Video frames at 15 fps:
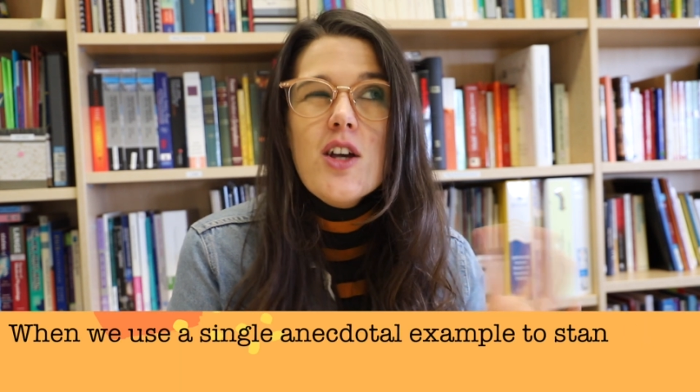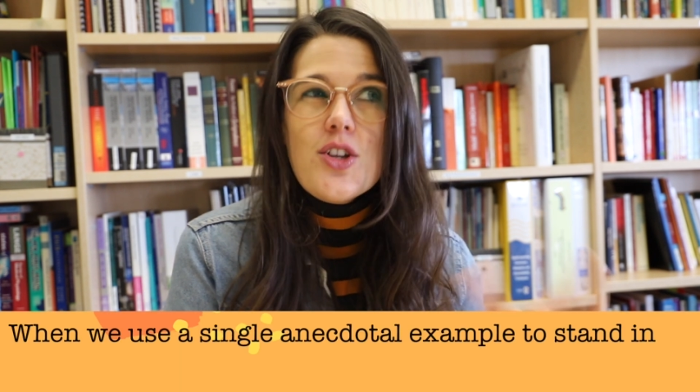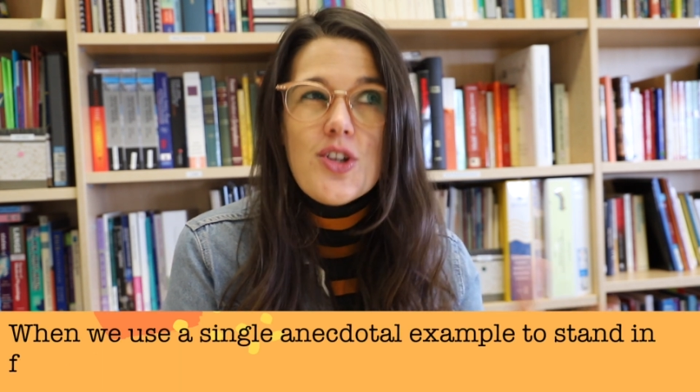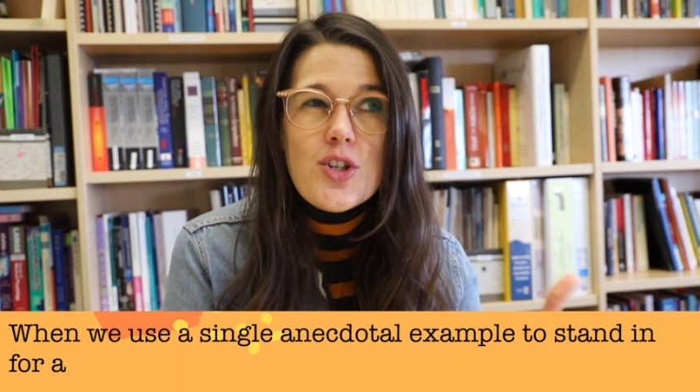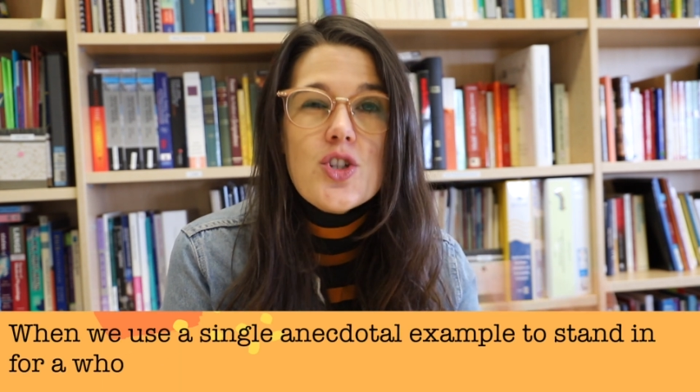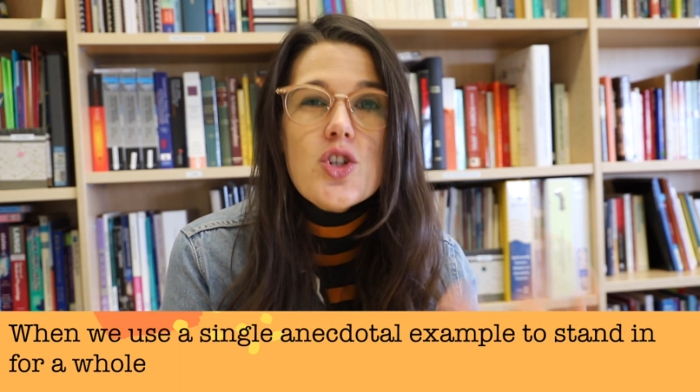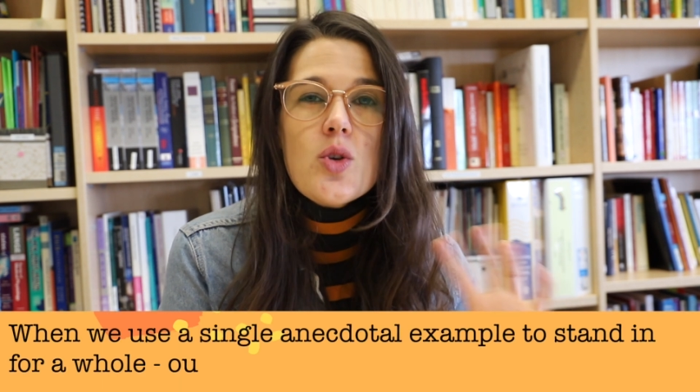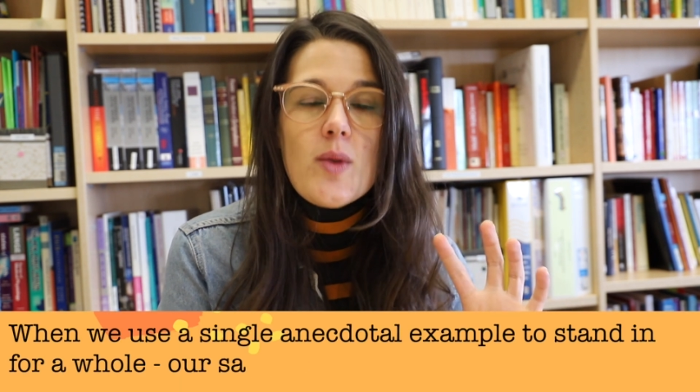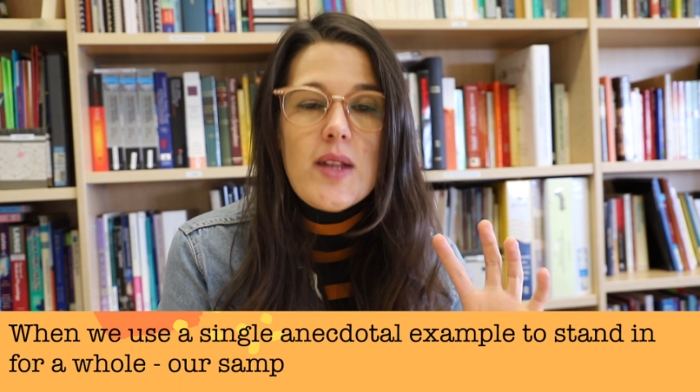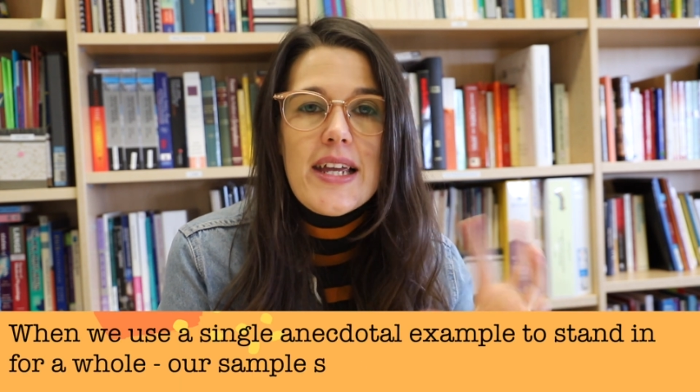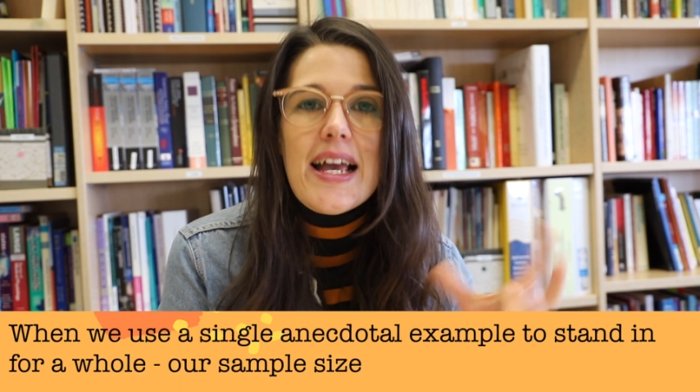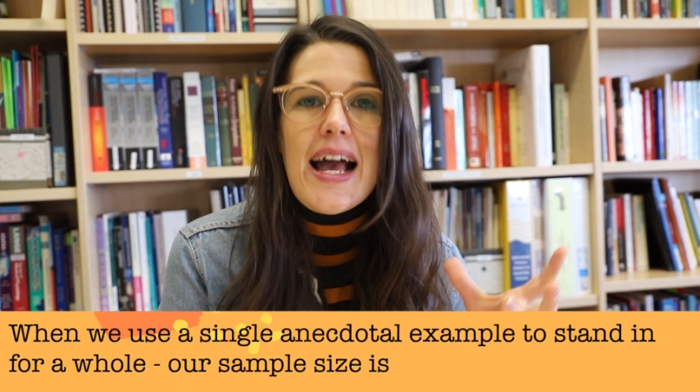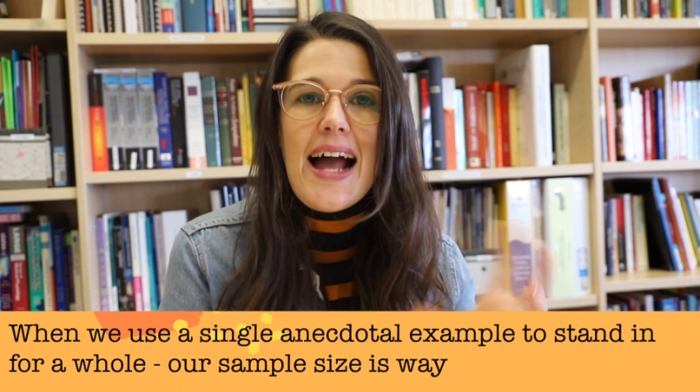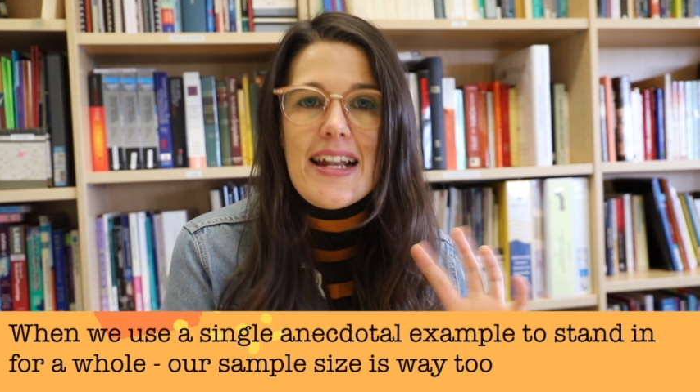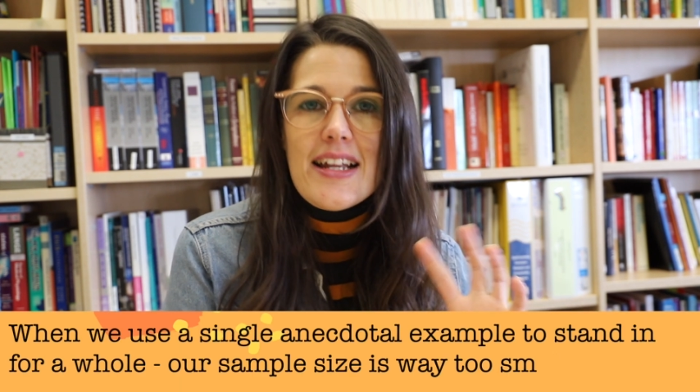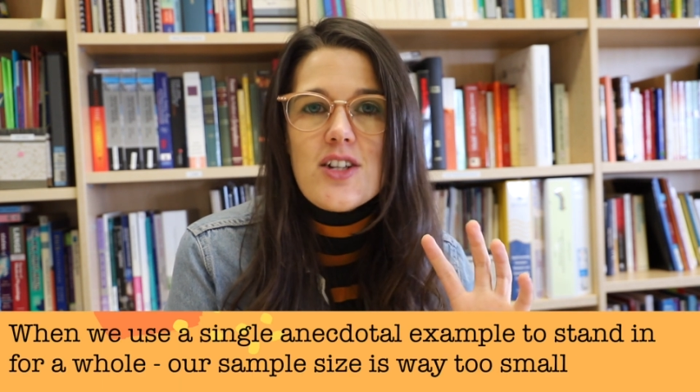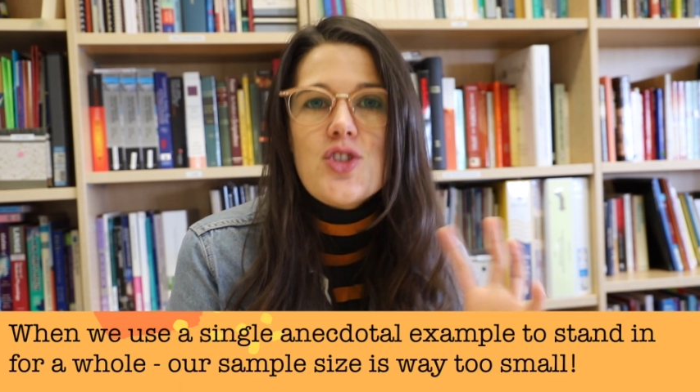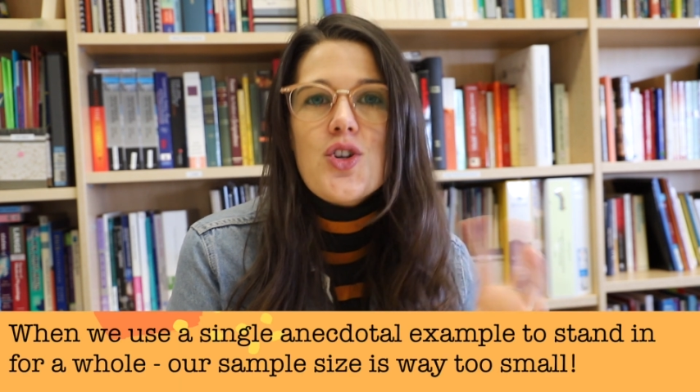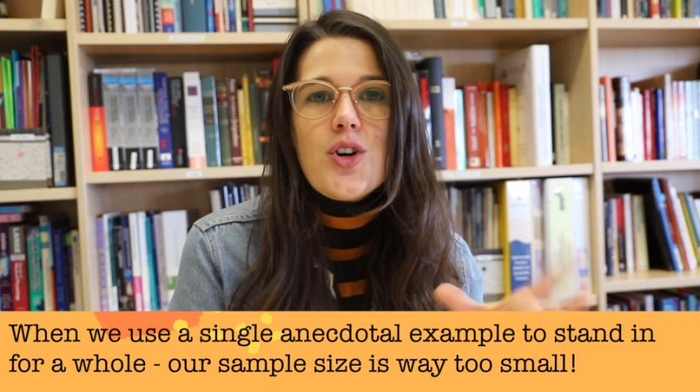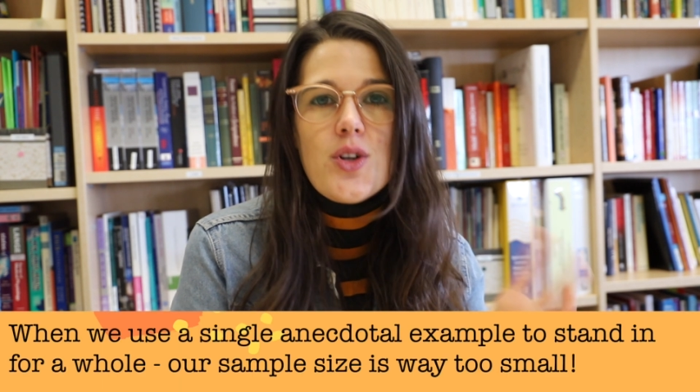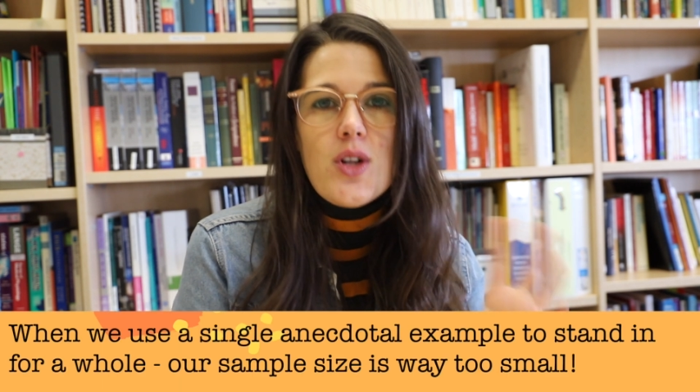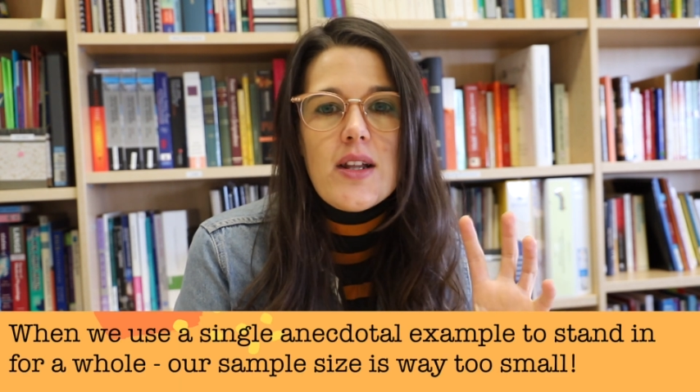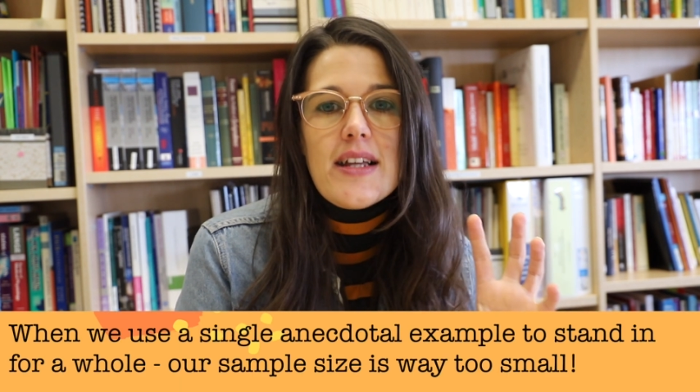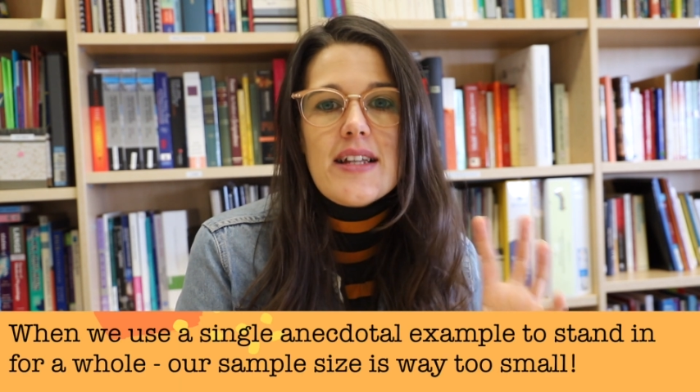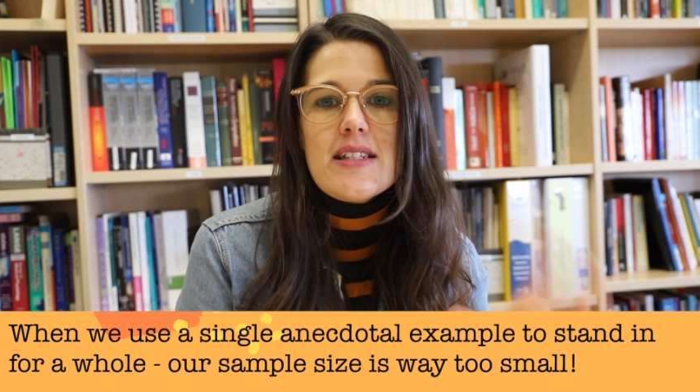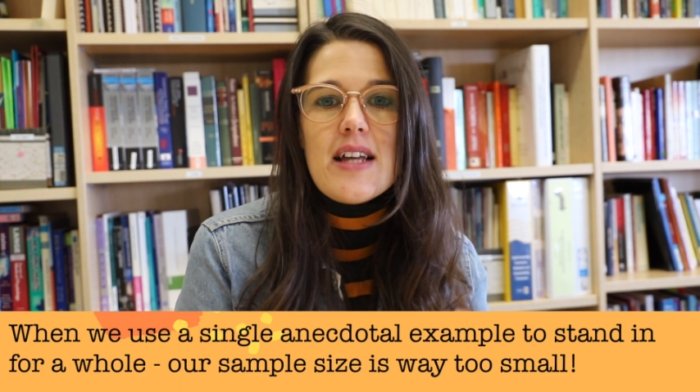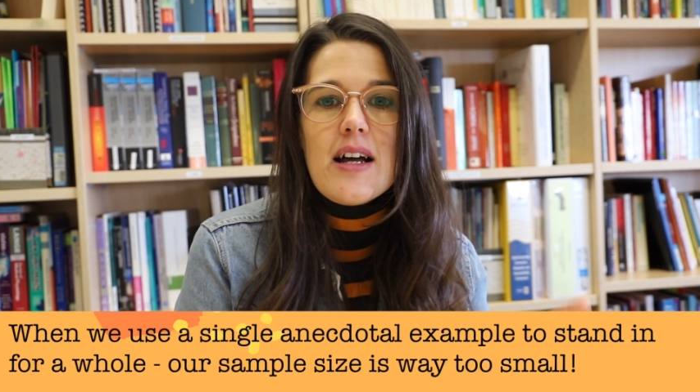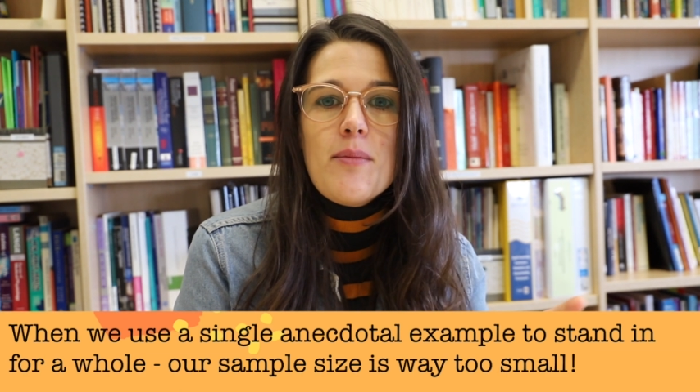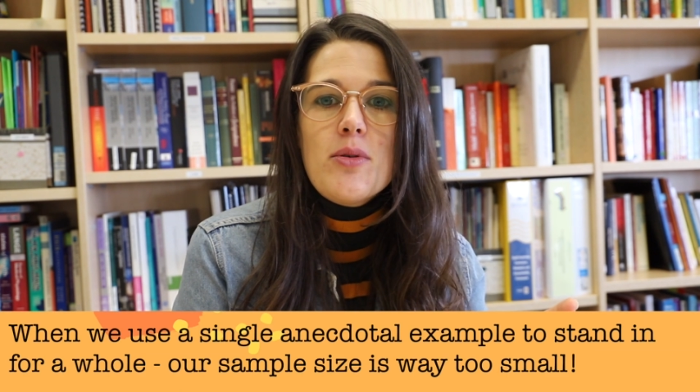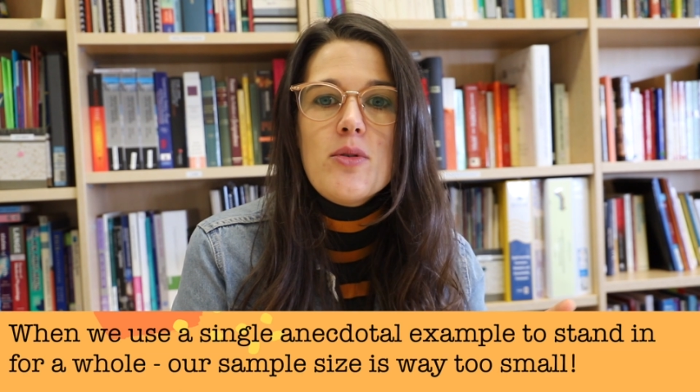usually anecdotal
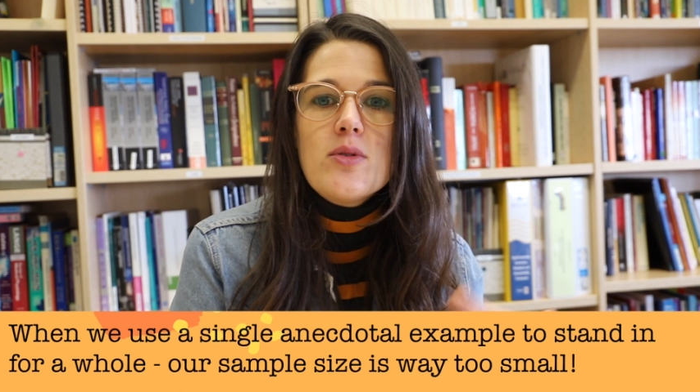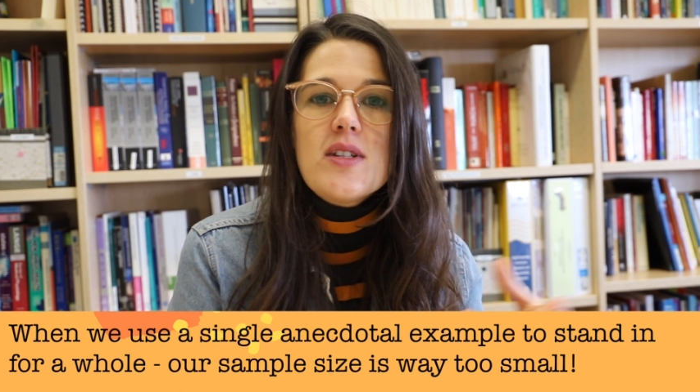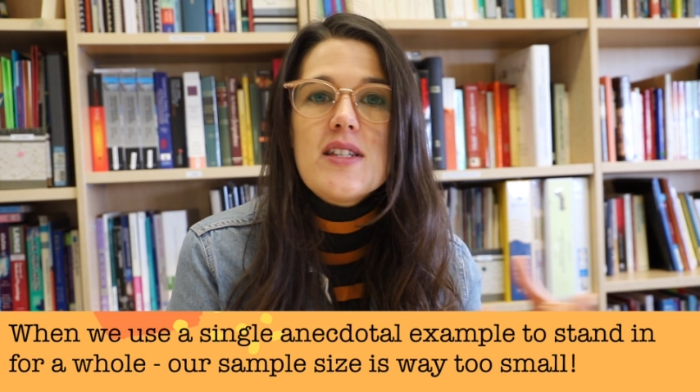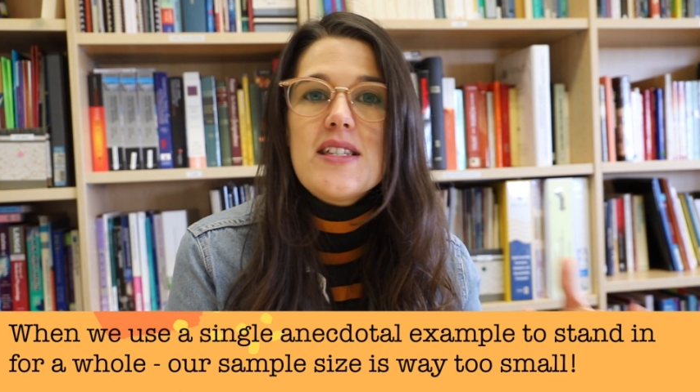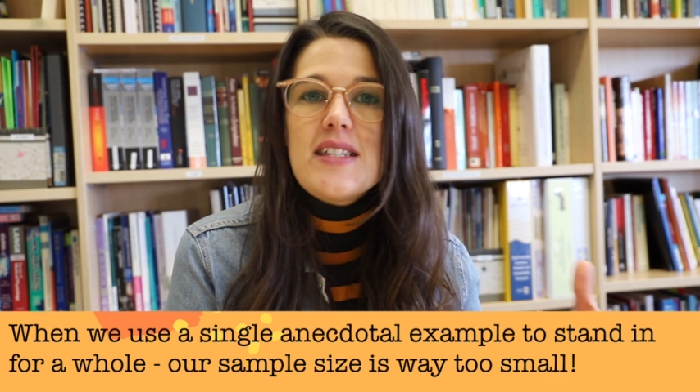example to